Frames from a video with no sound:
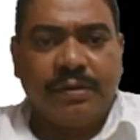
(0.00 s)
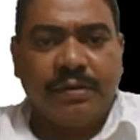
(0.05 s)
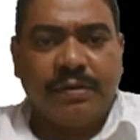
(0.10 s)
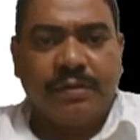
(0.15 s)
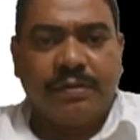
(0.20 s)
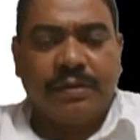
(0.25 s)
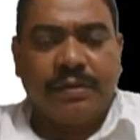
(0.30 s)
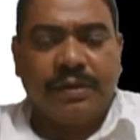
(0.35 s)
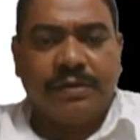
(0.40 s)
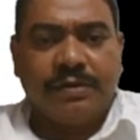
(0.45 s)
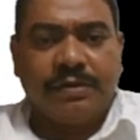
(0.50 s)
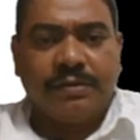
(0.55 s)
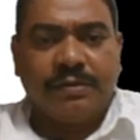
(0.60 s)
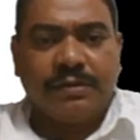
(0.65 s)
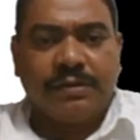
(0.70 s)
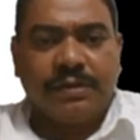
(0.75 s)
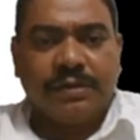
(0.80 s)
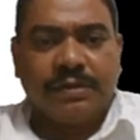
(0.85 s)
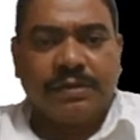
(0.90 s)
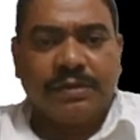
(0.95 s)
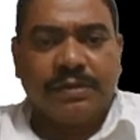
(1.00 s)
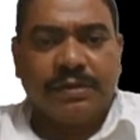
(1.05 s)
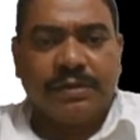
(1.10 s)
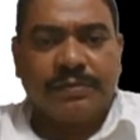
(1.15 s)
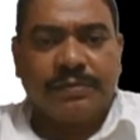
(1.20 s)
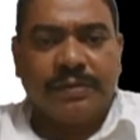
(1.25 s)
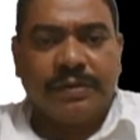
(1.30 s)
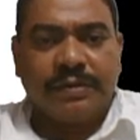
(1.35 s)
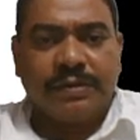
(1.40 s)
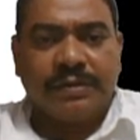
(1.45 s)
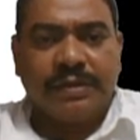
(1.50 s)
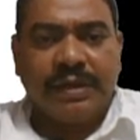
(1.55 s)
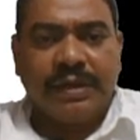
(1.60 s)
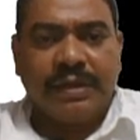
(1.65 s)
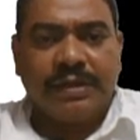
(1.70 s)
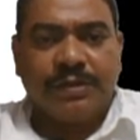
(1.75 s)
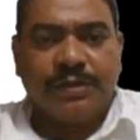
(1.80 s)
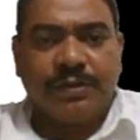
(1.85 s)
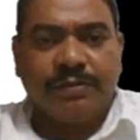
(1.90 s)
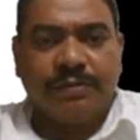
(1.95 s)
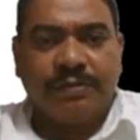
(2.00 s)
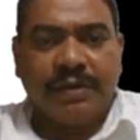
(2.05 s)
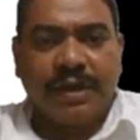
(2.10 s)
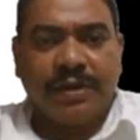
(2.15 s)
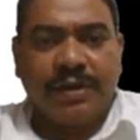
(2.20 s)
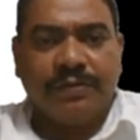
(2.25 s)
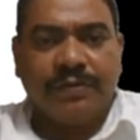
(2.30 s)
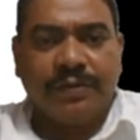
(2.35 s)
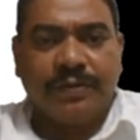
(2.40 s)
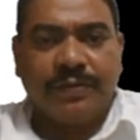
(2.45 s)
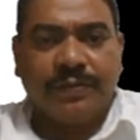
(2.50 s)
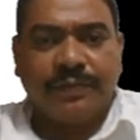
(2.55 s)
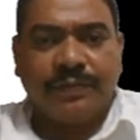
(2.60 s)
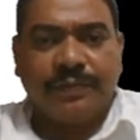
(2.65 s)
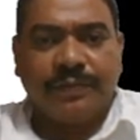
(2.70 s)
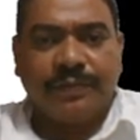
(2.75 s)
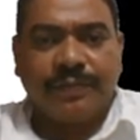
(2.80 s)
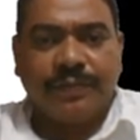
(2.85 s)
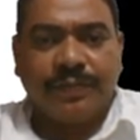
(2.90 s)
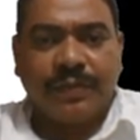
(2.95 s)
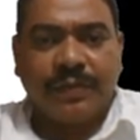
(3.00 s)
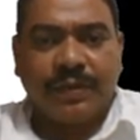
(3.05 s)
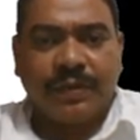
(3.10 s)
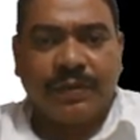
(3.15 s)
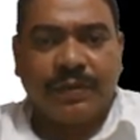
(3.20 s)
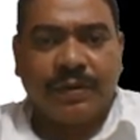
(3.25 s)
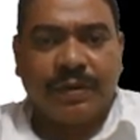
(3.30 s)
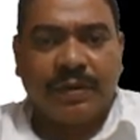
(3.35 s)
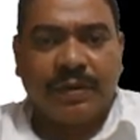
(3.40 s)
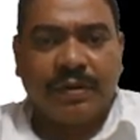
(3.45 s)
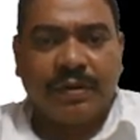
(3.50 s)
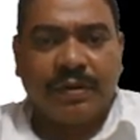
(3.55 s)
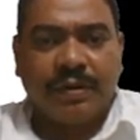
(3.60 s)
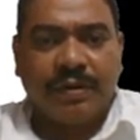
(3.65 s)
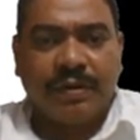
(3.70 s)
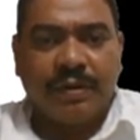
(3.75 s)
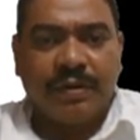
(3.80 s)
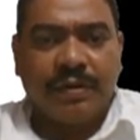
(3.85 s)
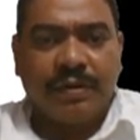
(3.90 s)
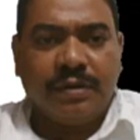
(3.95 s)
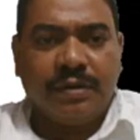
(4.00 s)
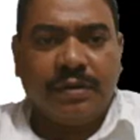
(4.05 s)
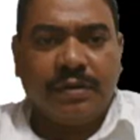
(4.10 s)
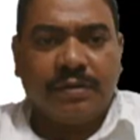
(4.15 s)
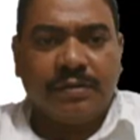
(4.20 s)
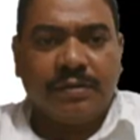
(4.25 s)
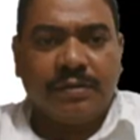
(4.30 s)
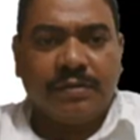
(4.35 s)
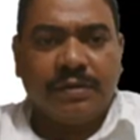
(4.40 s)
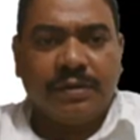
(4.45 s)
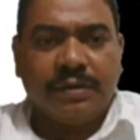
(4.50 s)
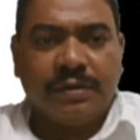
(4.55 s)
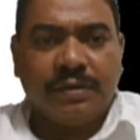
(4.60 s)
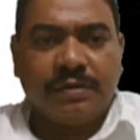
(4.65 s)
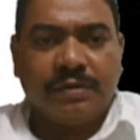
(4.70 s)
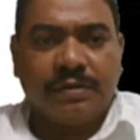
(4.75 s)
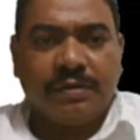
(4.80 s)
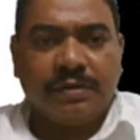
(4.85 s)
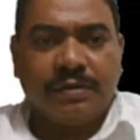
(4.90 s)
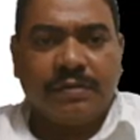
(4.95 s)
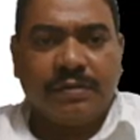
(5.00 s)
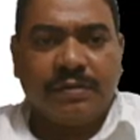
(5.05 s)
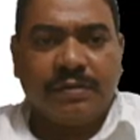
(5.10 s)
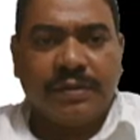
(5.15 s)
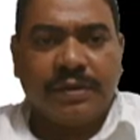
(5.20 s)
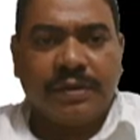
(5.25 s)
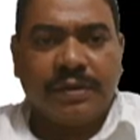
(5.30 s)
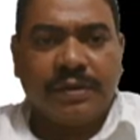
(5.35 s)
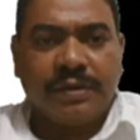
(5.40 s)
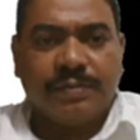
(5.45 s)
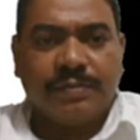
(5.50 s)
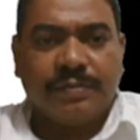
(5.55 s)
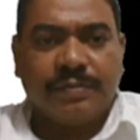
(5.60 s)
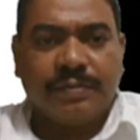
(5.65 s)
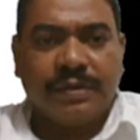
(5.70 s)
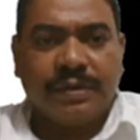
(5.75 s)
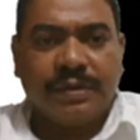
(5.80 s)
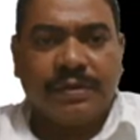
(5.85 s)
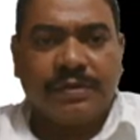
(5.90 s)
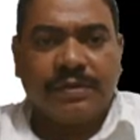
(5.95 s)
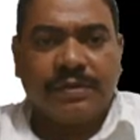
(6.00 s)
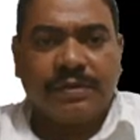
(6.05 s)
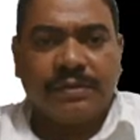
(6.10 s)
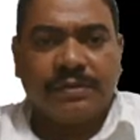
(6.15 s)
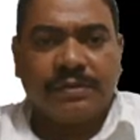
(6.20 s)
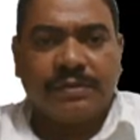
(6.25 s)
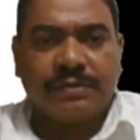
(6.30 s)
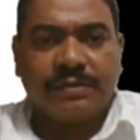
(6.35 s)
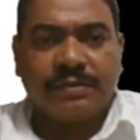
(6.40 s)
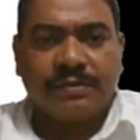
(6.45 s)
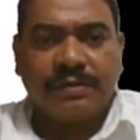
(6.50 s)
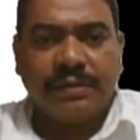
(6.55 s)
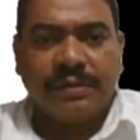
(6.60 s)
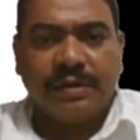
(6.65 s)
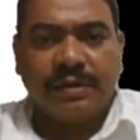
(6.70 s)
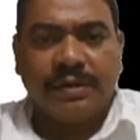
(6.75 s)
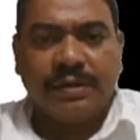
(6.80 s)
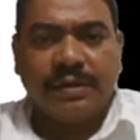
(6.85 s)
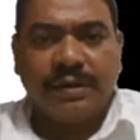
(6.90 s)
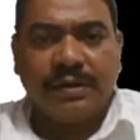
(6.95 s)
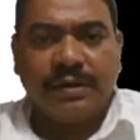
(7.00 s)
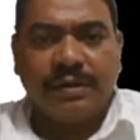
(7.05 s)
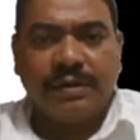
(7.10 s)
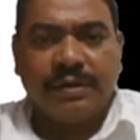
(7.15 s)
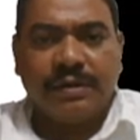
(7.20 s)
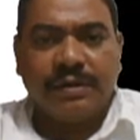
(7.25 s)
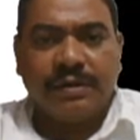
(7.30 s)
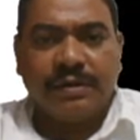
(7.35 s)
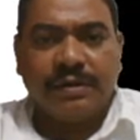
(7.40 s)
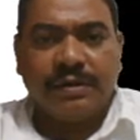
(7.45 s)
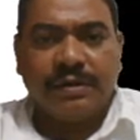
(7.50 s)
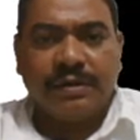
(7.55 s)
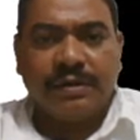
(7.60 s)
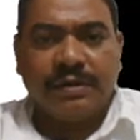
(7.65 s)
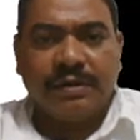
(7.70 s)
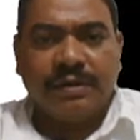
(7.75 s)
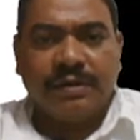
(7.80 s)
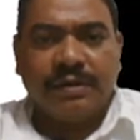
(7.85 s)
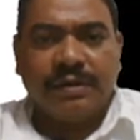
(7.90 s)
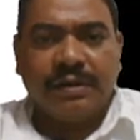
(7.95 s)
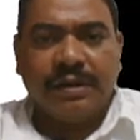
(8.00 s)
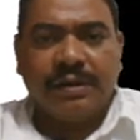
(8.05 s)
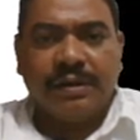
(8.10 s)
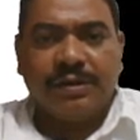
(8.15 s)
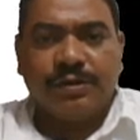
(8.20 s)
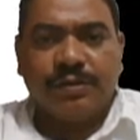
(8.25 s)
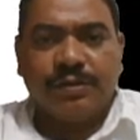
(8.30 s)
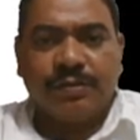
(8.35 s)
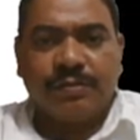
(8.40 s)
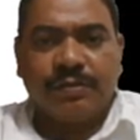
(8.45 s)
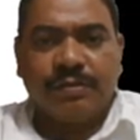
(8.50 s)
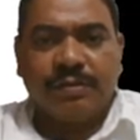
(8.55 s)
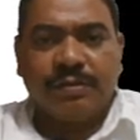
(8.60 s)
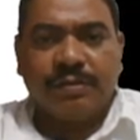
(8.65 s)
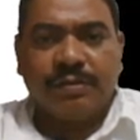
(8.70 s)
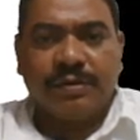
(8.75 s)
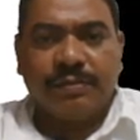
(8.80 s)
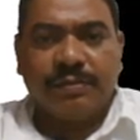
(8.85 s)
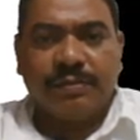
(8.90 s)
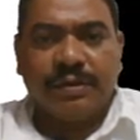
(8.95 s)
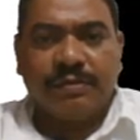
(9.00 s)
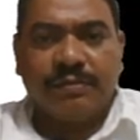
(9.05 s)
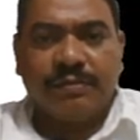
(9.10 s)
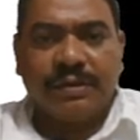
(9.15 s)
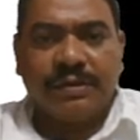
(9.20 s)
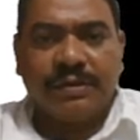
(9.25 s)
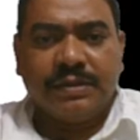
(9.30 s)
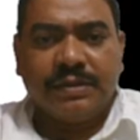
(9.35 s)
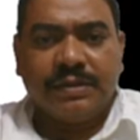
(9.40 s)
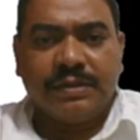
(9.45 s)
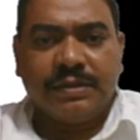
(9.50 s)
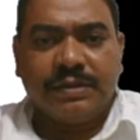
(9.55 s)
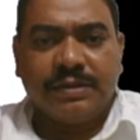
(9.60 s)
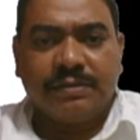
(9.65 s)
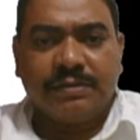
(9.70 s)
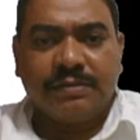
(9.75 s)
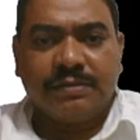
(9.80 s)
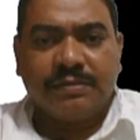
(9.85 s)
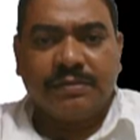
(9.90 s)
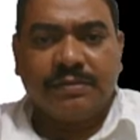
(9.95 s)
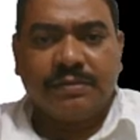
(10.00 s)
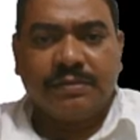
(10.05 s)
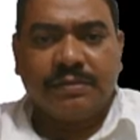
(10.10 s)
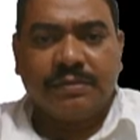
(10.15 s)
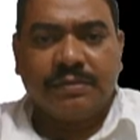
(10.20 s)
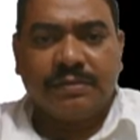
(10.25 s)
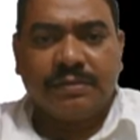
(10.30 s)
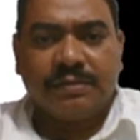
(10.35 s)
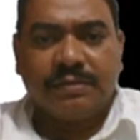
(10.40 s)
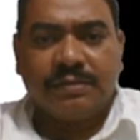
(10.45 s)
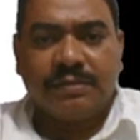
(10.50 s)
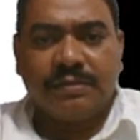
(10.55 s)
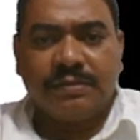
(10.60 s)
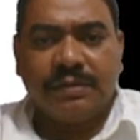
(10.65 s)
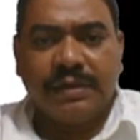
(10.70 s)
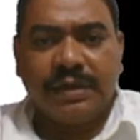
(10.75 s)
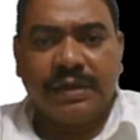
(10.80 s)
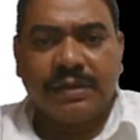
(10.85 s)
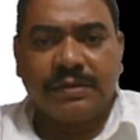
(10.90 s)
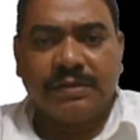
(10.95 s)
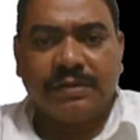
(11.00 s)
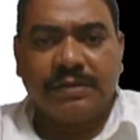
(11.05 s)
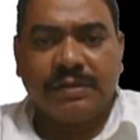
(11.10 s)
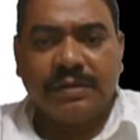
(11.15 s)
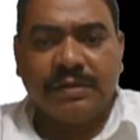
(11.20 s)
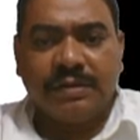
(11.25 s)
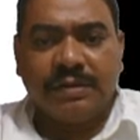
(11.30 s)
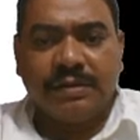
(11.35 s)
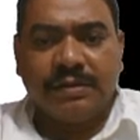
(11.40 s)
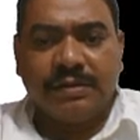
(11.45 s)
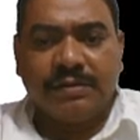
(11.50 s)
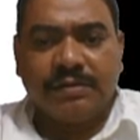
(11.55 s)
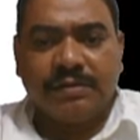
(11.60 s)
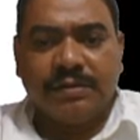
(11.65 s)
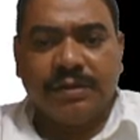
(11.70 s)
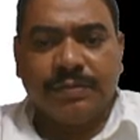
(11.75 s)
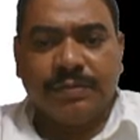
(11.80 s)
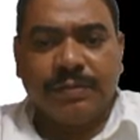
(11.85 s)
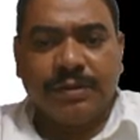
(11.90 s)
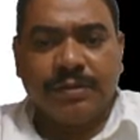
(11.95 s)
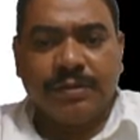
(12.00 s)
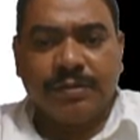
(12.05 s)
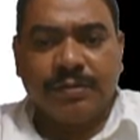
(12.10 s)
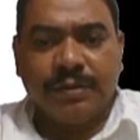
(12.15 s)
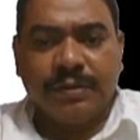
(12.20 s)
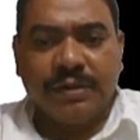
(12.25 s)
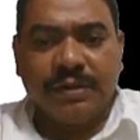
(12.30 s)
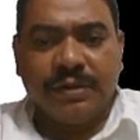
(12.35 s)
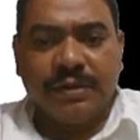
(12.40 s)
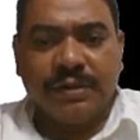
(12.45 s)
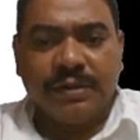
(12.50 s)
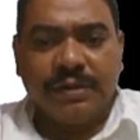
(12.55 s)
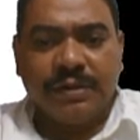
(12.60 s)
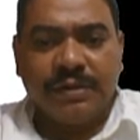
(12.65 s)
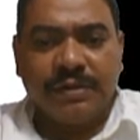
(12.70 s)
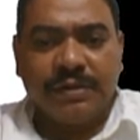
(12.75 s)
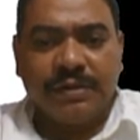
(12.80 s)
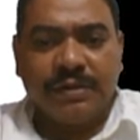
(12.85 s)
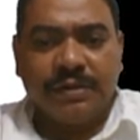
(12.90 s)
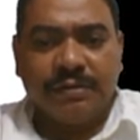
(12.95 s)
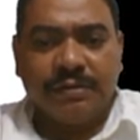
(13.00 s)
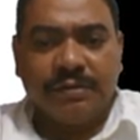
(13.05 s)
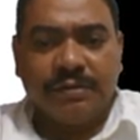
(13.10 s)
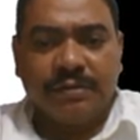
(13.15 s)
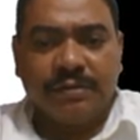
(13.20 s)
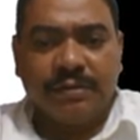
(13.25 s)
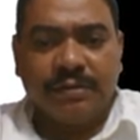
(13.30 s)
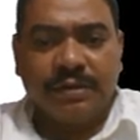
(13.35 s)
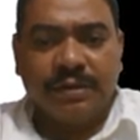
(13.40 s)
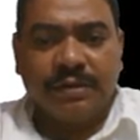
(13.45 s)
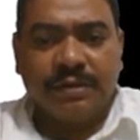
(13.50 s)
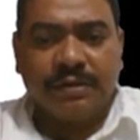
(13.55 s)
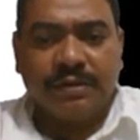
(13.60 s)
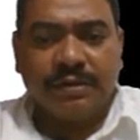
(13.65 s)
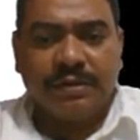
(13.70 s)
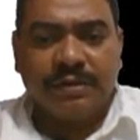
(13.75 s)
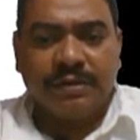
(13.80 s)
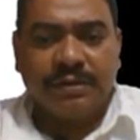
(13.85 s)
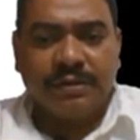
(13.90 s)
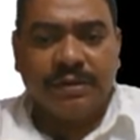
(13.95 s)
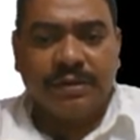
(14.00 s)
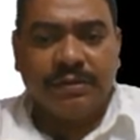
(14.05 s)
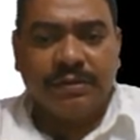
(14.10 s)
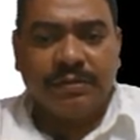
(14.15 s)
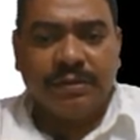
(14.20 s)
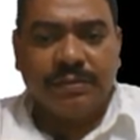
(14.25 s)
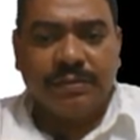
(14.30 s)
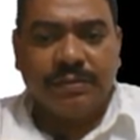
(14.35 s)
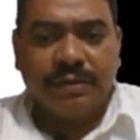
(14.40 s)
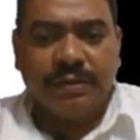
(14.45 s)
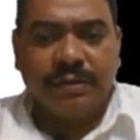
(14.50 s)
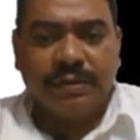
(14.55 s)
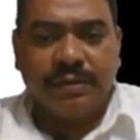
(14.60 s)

1066 plus 905. Okay. So then it will become this. So we can write 904 comma 162. So next, so repeat. So when it is 0, then GCD will be